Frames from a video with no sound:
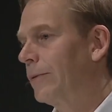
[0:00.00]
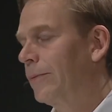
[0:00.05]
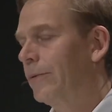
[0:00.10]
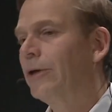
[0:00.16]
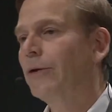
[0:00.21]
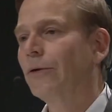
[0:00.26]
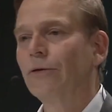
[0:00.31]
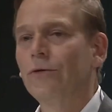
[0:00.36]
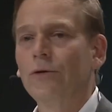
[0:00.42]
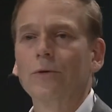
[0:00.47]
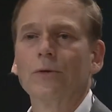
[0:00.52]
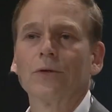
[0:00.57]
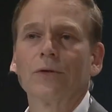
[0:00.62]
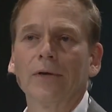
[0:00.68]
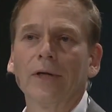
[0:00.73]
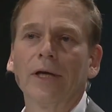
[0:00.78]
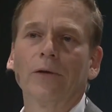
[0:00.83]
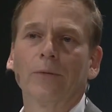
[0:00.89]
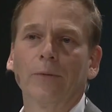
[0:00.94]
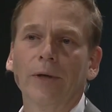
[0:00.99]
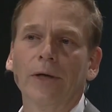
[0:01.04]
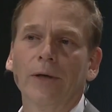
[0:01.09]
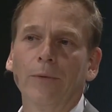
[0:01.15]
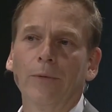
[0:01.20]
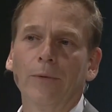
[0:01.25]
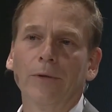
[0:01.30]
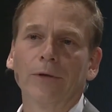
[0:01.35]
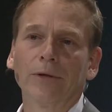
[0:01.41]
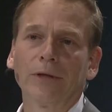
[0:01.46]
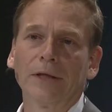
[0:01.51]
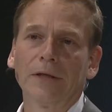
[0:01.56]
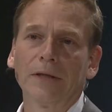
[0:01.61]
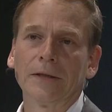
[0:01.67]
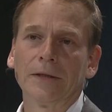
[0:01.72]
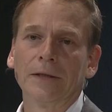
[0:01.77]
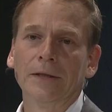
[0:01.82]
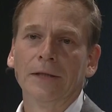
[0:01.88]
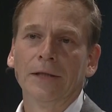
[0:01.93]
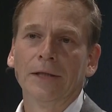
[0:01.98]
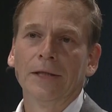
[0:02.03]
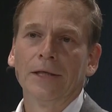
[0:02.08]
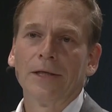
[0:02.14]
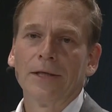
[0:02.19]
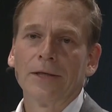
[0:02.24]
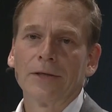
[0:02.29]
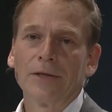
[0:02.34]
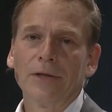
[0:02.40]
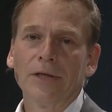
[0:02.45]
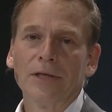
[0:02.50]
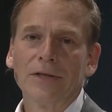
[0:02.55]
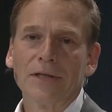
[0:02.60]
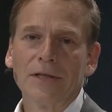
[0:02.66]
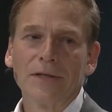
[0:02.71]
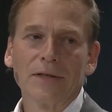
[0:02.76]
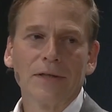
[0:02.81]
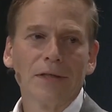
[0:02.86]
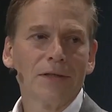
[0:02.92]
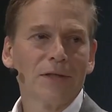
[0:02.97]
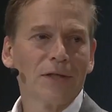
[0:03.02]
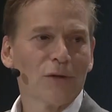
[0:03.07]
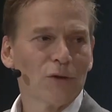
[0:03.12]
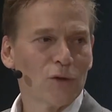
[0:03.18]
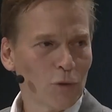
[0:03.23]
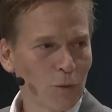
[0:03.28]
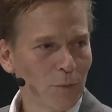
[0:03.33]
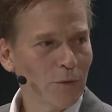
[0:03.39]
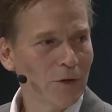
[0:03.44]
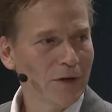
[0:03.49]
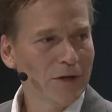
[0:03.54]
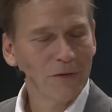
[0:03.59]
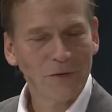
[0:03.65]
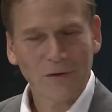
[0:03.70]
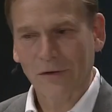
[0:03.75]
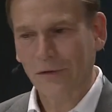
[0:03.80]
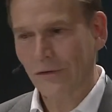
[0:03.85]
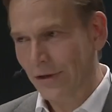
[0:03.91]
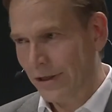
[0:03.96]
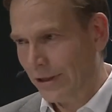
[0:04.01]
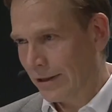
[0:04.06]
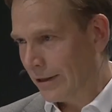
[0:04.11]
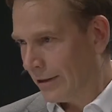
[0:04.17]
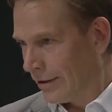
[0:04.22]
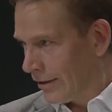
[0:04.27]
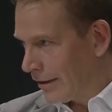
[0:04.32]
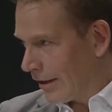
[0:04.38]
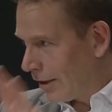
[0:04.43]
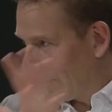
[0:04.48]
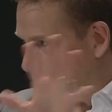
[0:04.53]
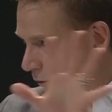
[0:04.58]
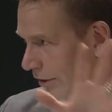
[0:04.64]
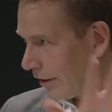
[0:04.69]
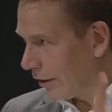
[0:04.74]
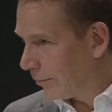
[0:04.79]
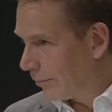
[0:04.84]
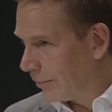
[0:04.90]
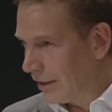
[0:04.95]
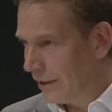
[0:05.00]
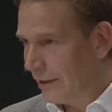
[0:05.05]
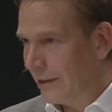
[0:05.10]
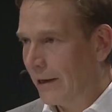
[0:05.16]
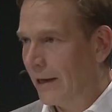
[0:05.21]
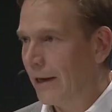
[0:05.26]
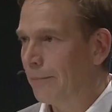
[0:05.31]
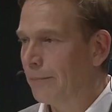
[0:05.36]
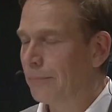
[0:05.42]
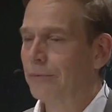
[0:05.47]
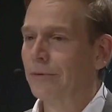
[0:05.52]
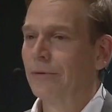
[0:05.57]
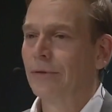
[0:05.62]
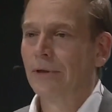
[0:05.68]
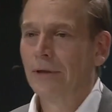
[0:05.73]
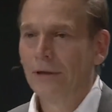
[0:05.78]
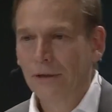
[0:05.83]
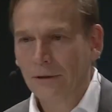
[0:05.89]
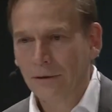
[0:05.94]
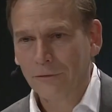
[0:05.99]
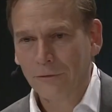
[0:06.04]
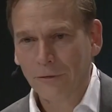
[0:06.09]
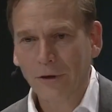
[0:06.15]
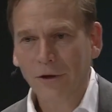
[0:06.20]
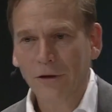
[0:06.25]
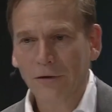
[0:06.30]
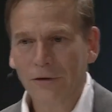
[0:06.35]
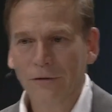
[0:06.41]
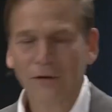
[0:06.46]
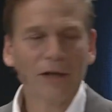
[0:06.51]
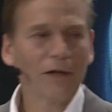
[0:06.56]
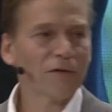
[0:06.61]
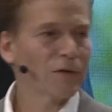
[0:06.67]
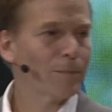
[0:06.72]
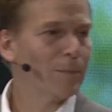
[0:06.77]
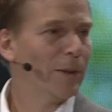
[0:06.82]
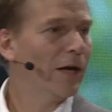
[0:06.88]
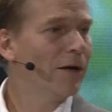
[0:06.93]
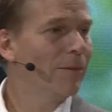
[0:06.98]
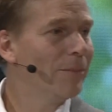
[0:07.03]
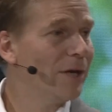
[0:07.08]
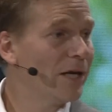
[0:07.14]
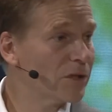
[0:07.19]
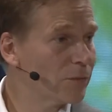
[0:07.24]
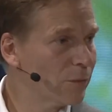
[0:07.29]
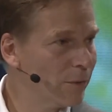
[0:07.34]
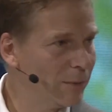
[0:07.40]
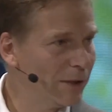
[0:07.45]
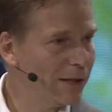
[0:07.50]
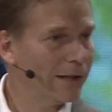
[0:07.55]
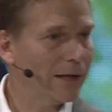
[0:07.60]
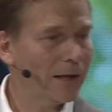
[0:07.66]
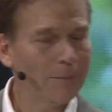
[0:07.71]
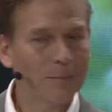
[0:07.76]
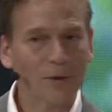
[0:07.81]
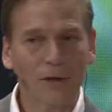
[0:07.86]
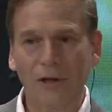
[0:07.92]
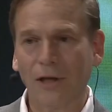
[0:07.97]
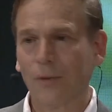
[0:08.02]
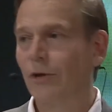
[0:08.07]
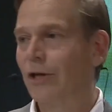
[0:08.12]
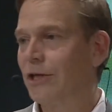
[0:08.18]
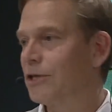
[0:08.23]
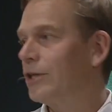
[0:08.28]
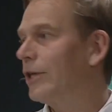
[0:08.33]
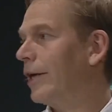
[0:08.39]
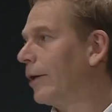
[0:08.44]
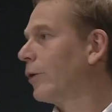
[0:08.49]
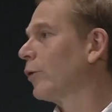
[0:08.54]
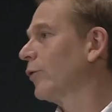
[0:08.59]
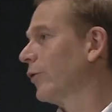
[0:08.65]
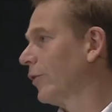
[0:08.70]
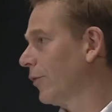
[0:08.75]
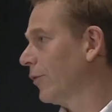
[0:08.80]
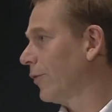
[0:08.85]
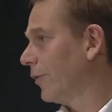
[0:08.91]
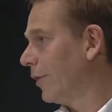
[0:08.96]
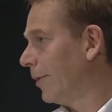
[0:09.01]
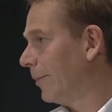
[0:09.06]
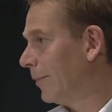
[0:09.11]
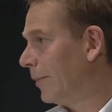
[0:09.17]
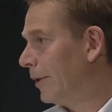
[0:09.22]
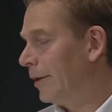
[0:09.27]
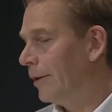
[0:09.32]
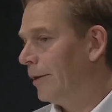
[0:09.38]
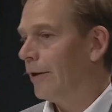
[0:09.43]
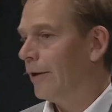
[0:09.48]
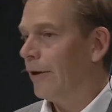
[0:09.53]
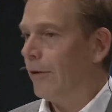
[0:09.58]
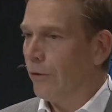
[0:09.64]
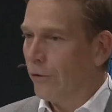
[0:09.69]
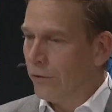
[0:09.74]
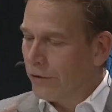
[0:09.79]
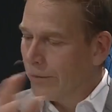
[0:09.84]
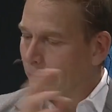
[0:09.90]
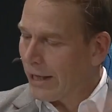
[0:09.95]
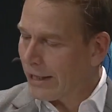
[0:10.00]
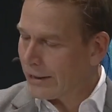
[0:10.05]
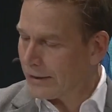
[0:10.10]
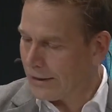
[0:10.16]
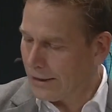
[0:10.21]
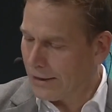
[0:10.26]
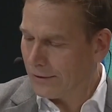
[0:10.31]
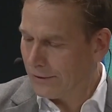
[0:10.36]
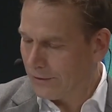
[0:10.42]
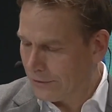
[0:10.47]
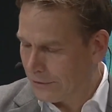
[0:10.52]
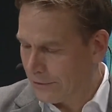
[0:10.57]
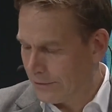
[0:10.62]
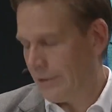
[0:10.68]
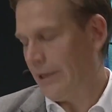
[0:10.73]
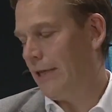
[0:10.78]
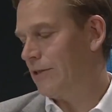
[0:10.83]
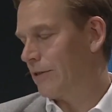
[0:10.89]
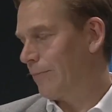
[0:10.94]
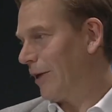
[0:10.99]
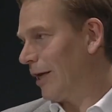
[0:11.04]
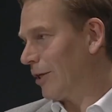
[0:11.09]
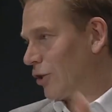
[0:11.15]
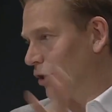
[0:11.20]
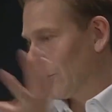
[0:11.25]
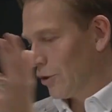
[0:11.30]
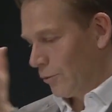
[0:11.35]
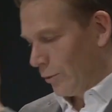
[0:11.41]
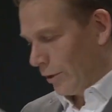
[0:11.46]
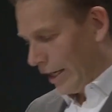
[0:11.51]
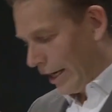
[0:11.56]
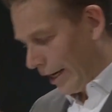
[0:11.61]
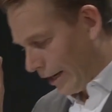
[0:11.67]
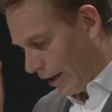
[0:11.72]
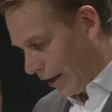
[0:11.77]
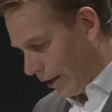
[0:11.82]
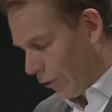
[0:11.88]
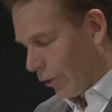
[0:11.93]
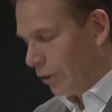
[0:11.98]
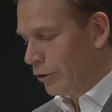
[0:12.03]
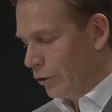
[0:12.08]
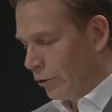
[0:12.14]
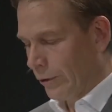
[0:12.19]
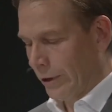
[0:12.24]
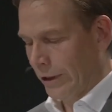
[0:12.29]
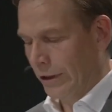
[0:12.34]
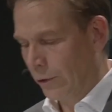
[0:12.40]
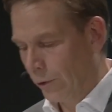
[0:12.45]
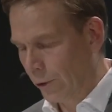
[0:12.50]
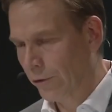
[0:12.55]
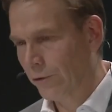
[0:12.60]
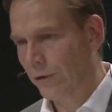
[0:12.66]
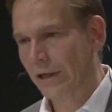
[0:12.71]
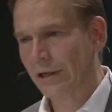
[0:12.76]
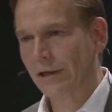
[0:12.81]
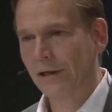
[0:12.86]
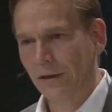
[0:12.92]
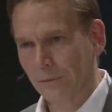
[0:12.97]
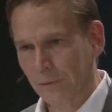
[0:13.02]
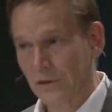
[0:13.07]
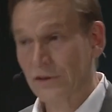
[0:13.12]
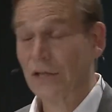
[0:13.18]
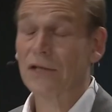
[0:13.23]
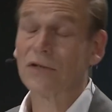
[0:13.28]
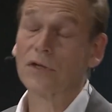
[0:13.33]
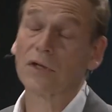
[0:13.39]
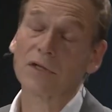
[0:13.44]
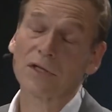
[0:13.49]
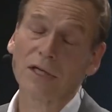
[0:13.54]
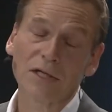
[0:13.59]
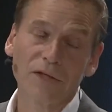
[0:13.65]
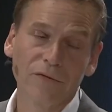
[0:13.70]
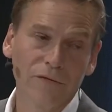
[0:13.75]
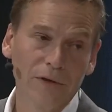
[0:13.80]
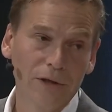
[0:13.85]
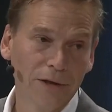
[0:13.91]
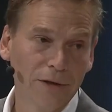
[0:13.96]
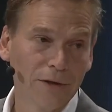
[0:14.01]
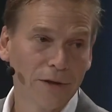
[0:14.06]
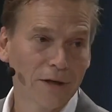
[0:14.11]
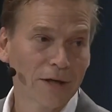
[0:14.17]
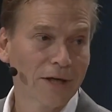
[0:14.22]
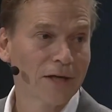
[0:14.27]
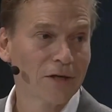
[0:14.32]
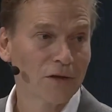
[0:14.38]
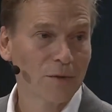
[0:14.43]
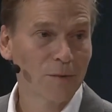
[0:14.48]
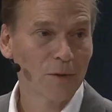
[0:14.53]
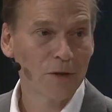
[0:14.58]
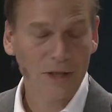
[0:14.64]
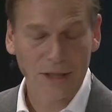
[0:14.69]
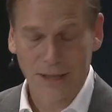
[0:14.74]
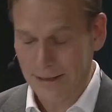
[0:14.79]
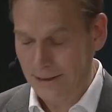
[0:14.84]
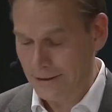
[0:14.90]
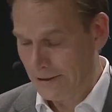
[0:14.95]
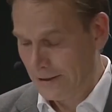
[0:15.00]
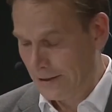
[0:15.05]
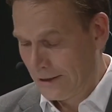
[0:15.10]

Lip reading: We're not used to that way of working. So this is super interesting, how we now build up, rather than a supplier base, we build up a collaboration ecosystem on the back end as much as we are doing already, and I'd say successfully on the customer side.